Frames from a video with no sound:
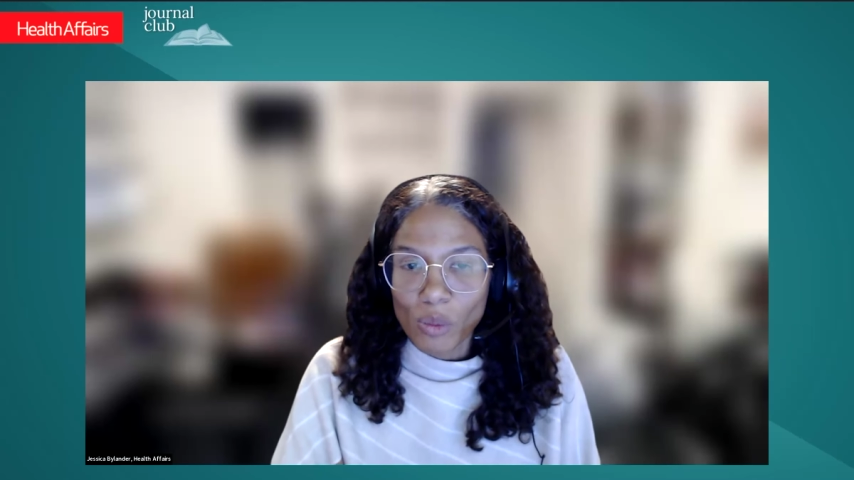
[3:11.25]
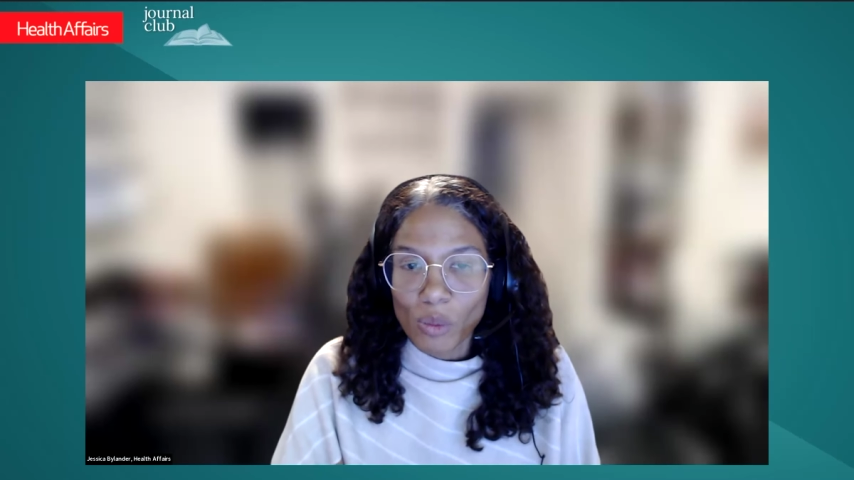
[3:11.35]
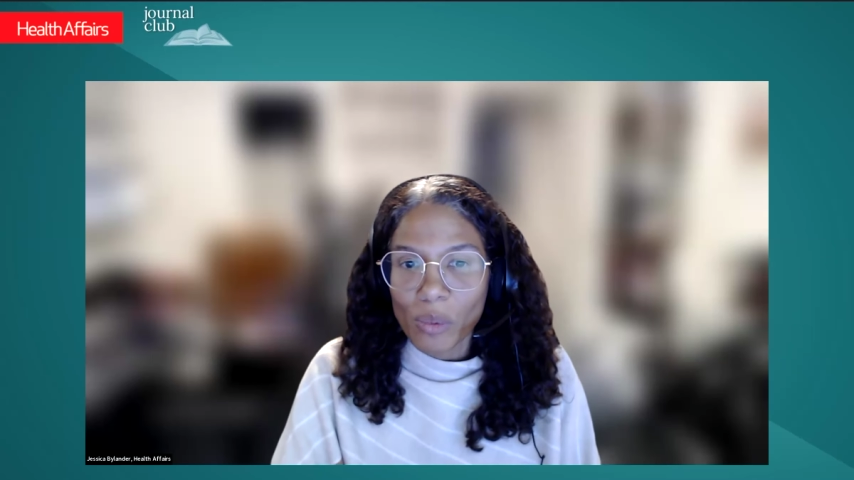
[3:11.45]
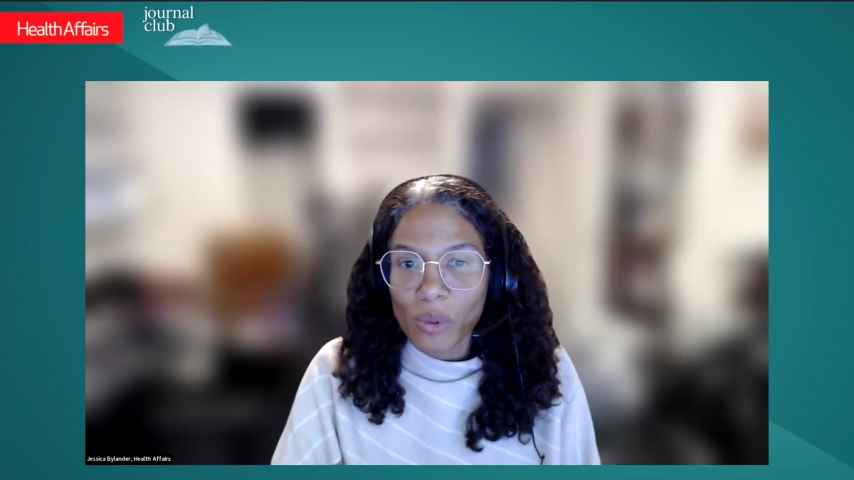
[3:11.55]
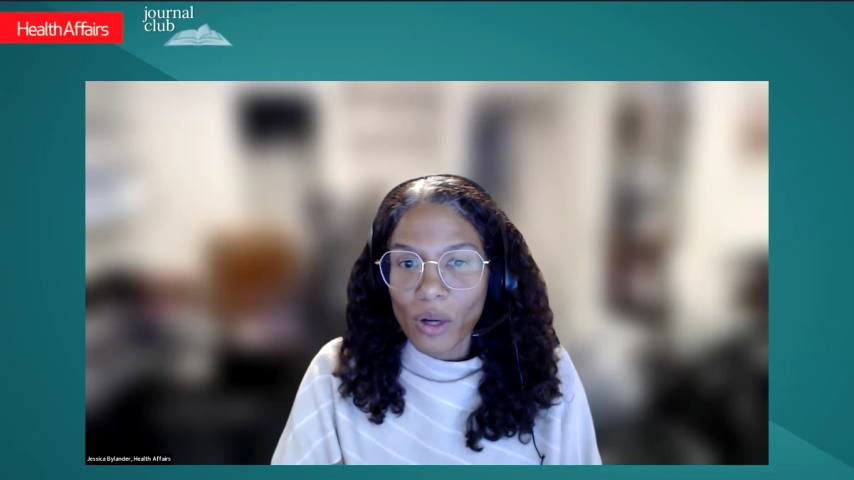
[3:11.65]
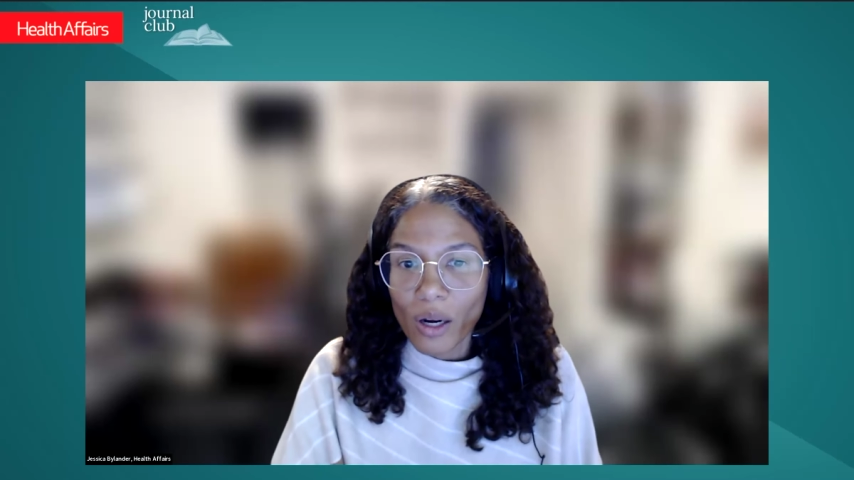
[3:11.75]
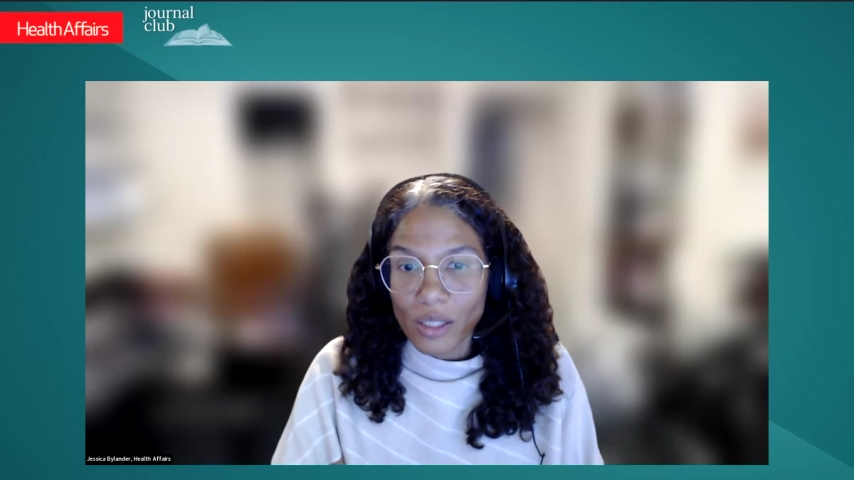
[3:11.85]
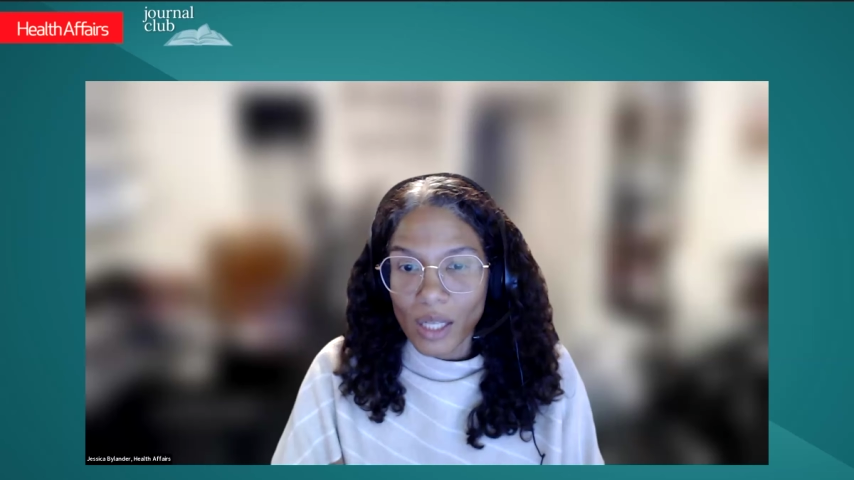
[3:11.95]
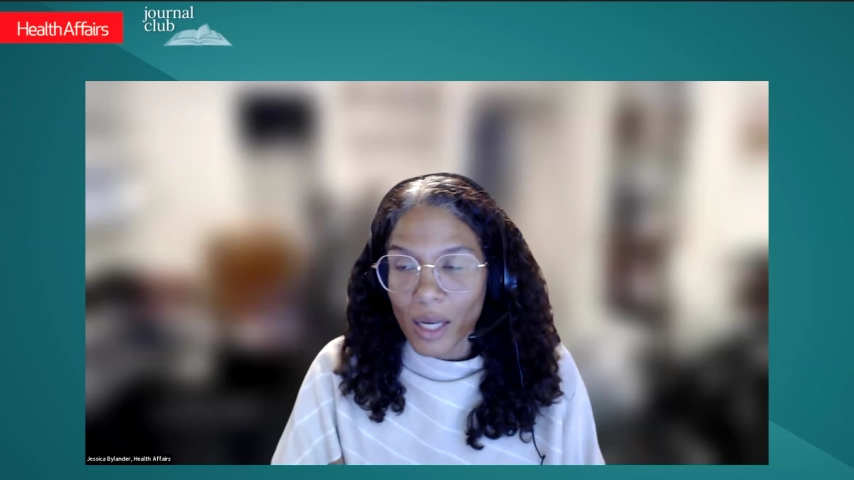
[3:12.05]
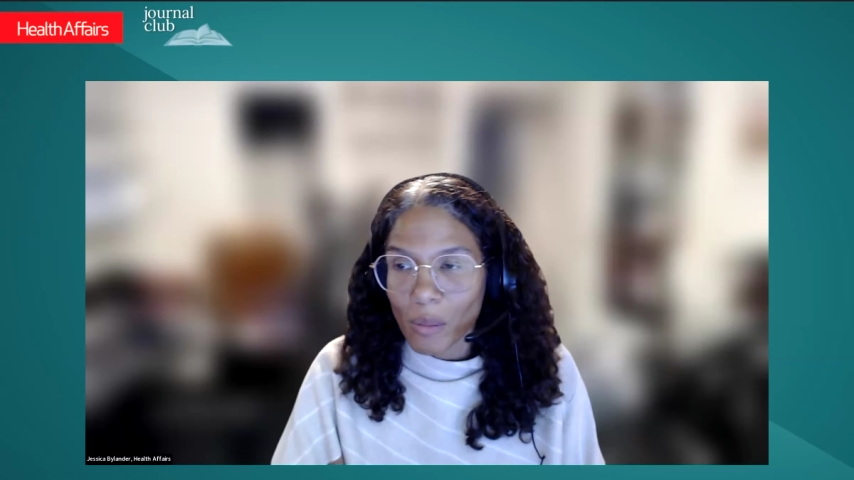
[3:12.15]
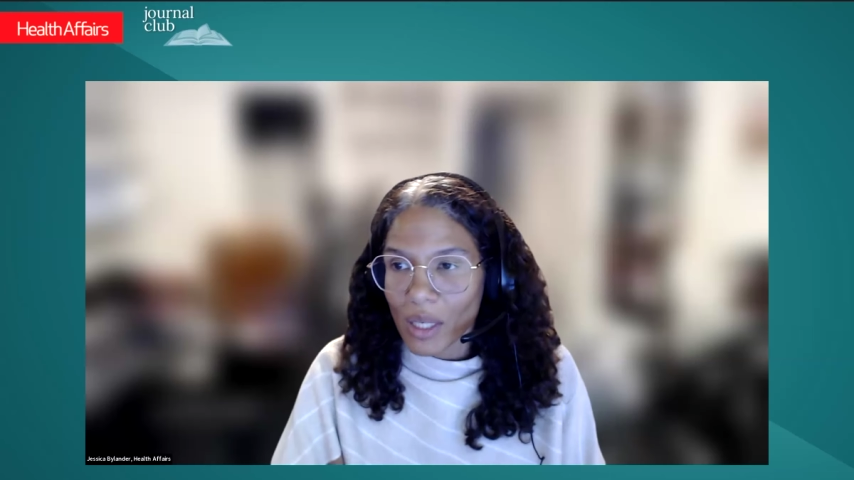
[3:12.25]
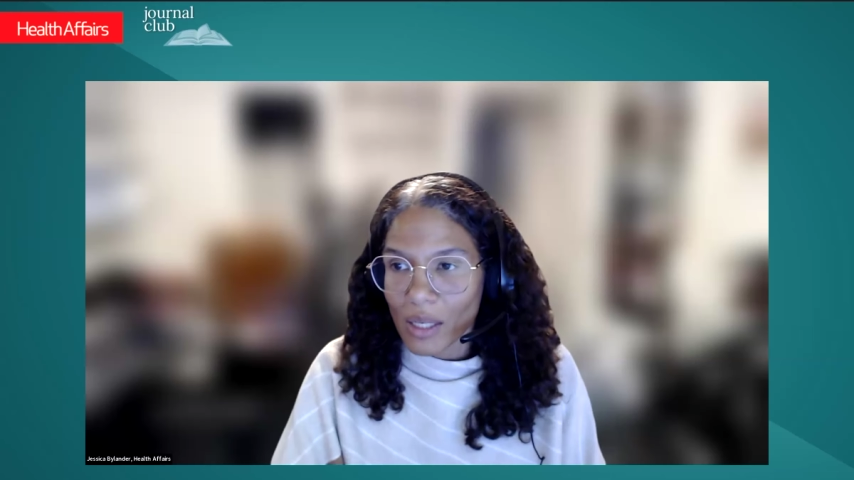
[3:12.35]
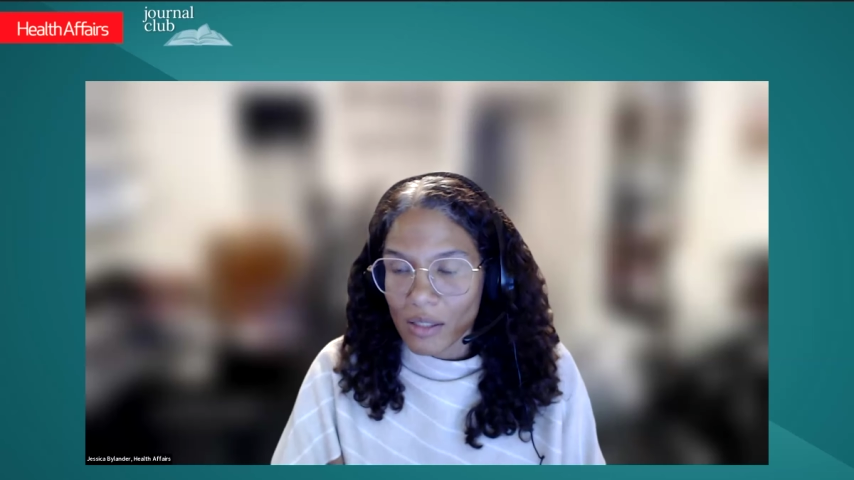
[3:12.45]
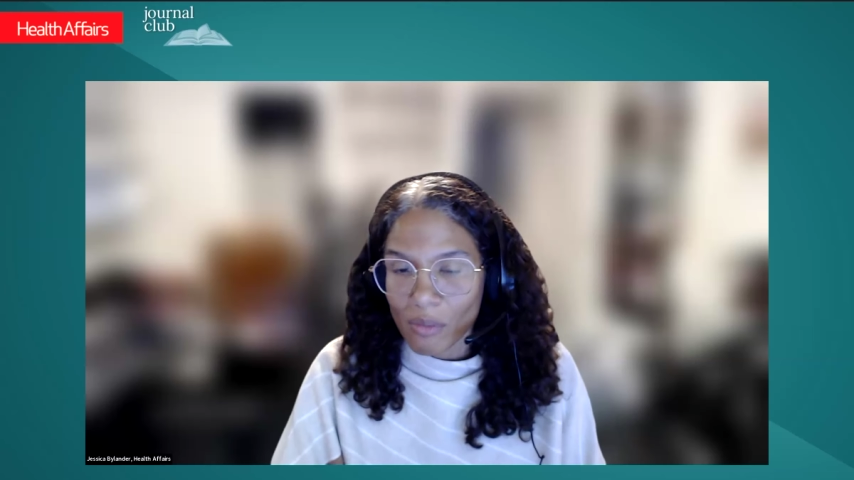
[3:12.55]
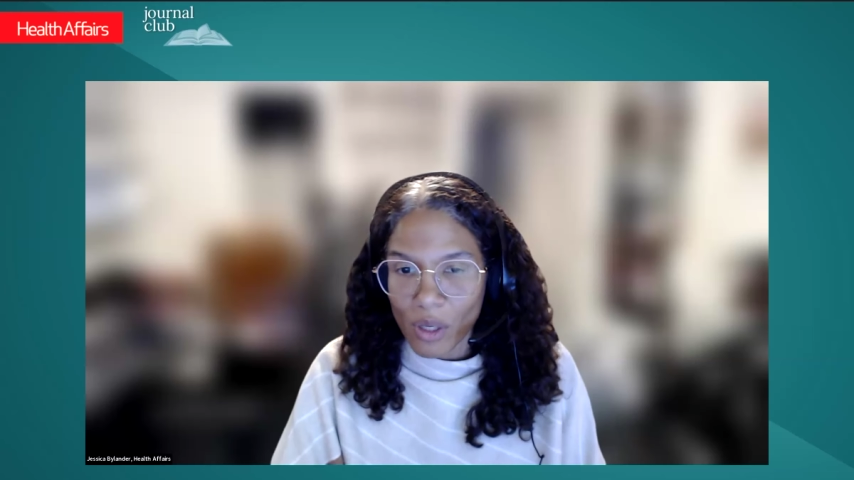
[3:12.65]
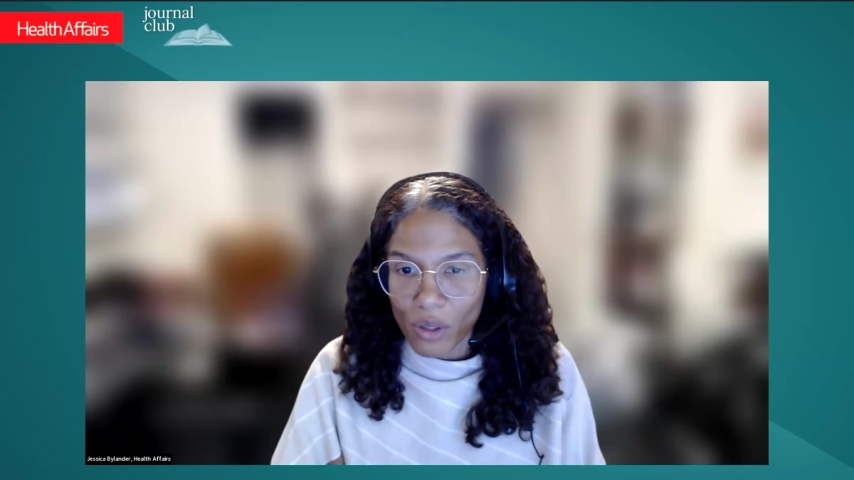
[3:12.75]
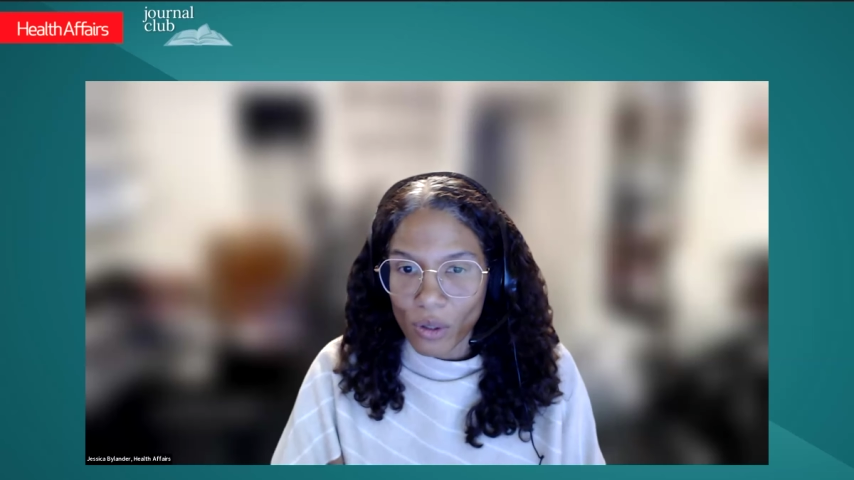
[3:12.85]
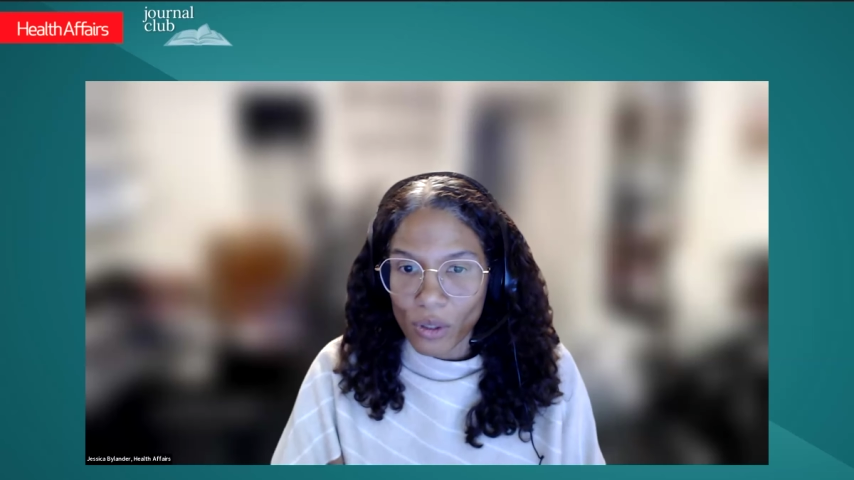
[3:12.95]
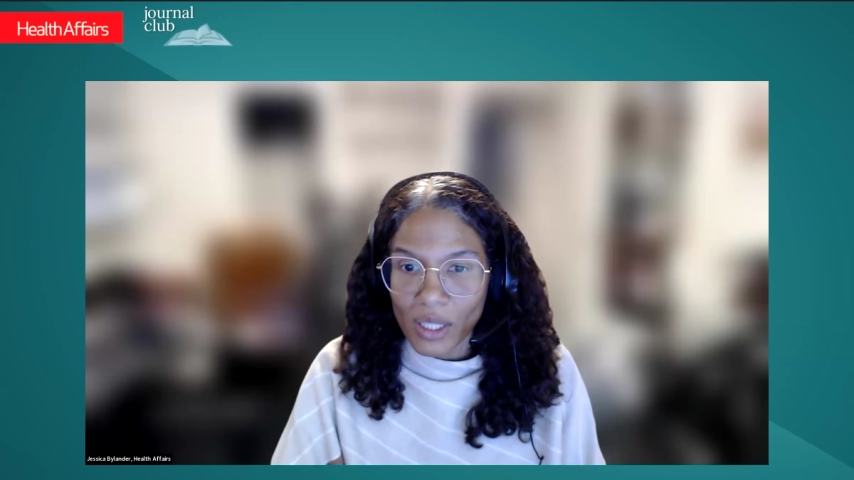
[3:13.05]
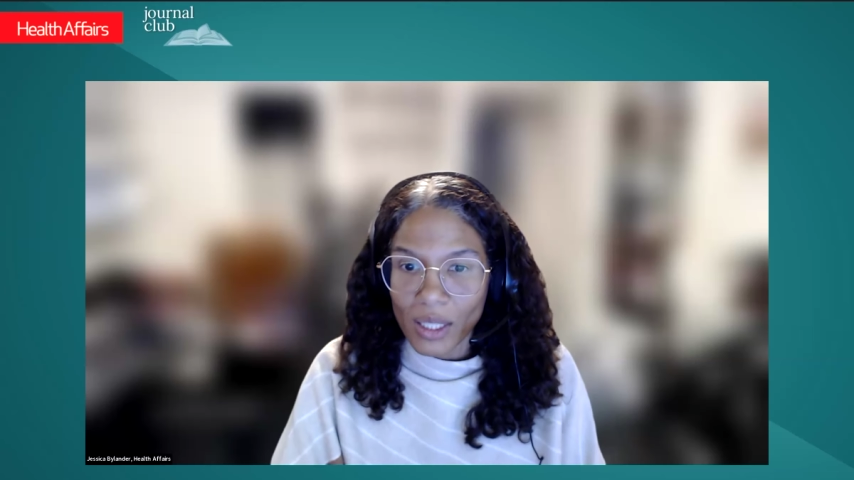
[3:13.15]
people are dying because of
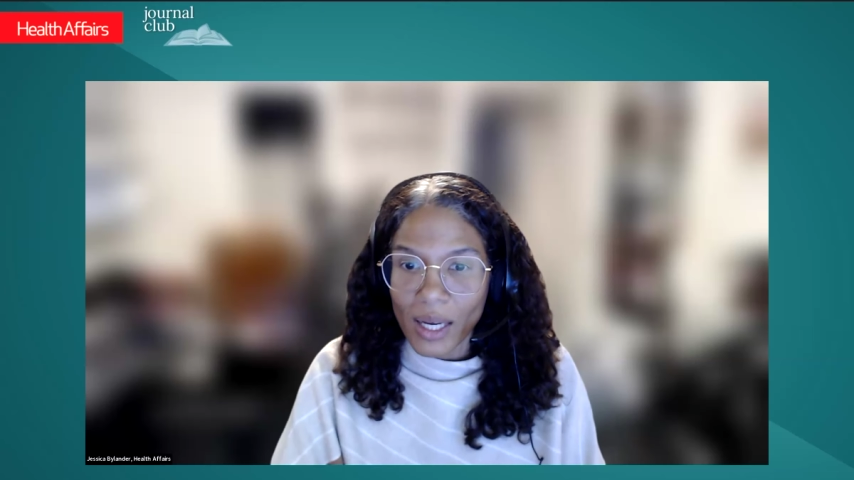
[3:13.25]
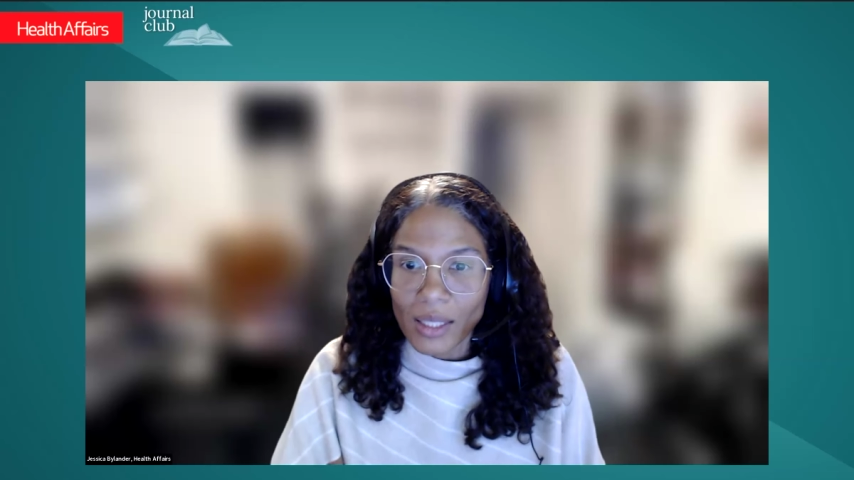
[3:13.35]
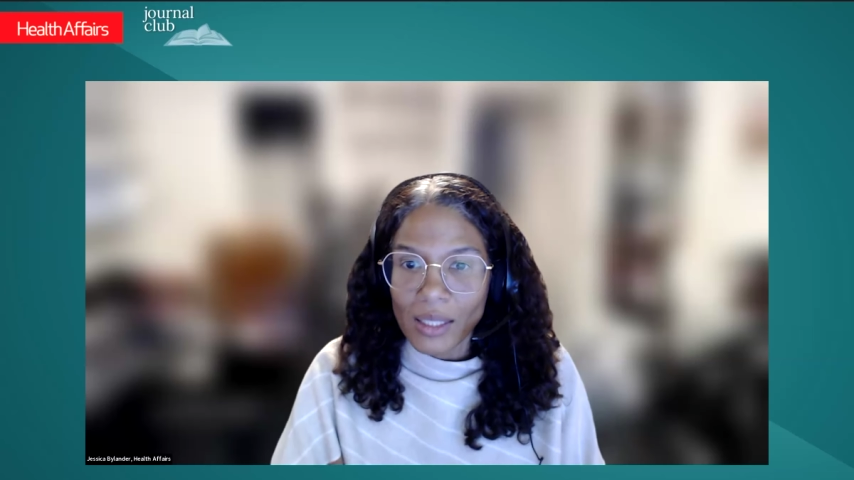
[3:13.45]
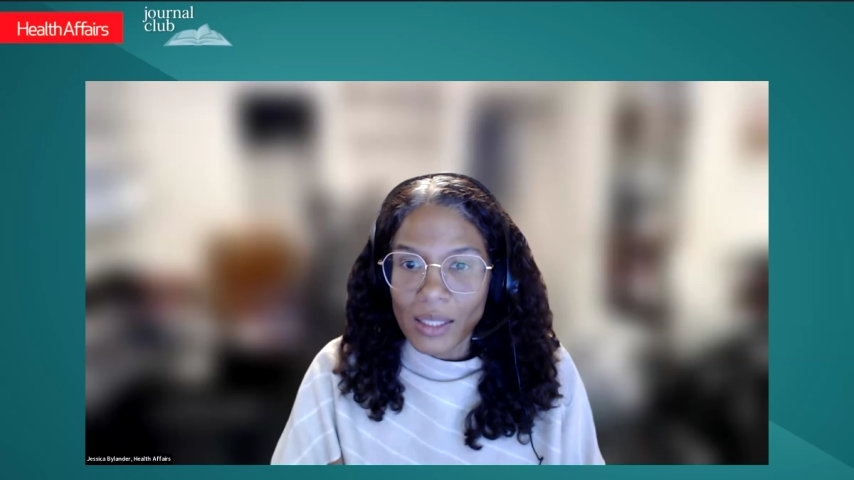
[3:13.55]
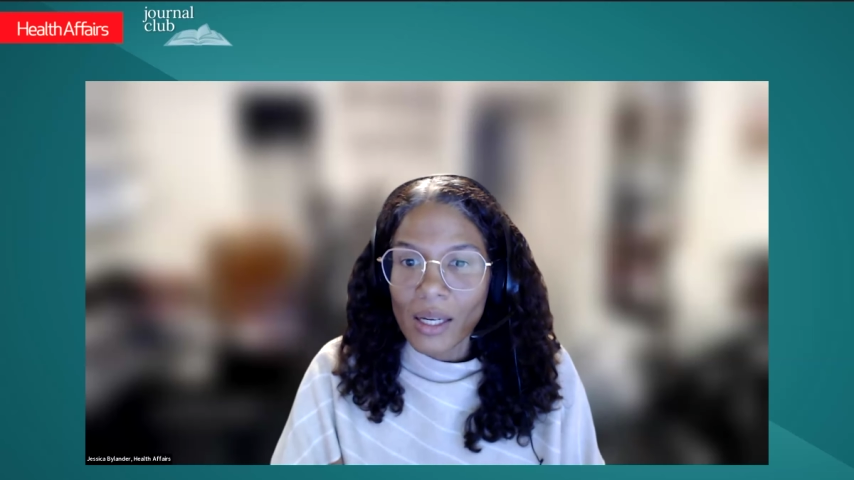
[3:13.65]
medical neglect,